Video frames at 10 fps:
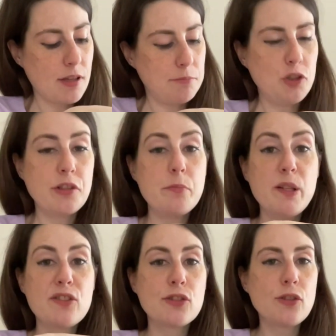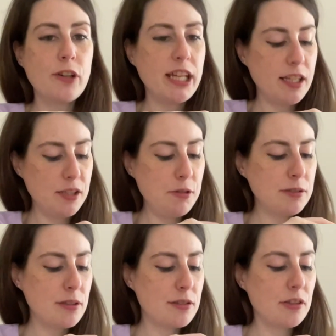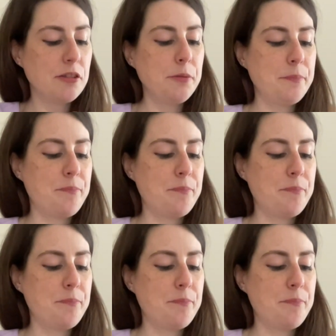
Not going to be snogging anyone, so.